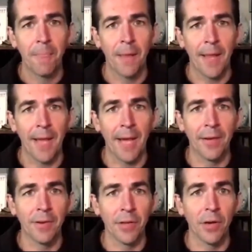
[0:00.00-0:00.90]

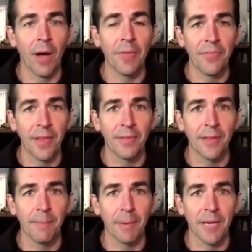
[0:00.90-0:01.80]
And, you know, I think
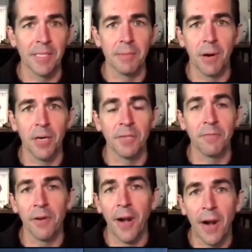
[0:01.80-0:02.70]
that because the margin
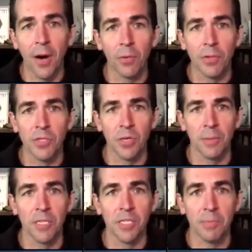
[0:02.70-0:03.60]
for error was so
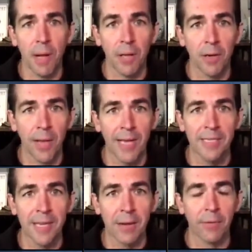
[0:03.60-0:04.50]
much smaller
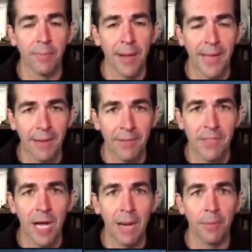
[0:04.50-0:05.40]
last night with Mike Evans
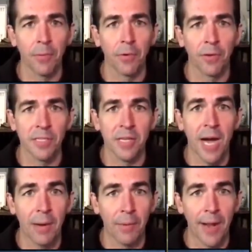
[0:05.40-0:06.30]
hobbled, with Chris
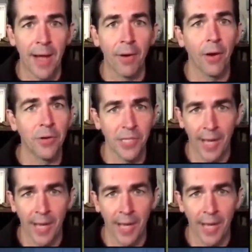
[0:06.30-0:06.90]
Godwin out, O.J.